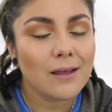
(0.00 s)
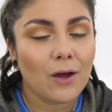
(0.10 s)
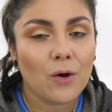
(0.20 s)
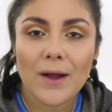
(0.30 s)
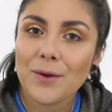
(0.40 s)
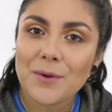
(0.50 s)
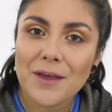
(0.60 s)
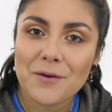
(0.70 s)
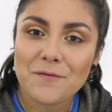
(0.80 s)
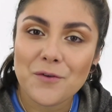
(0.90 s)
So
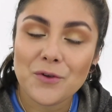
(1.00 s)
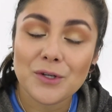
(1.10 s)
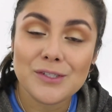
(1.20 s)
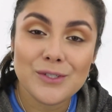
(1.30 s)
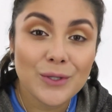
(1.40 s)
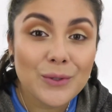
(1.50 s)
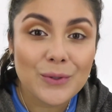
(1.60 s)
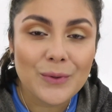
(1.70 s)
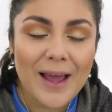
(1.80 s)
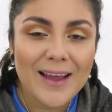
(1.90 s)
without further
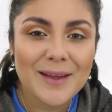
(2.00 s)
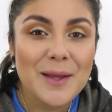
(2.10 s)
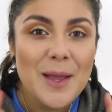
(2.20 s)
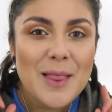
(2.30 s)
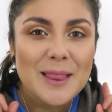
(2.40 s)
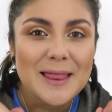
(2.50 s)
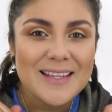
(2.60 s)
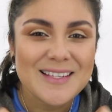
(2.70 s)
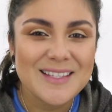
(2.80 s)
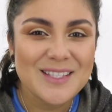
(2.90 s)
ado,
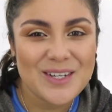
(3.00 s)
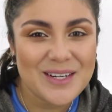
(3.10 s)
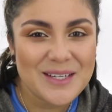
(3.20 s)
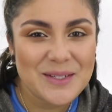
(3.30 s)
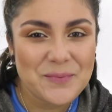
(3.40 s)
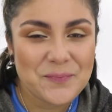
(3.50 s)
let's get started.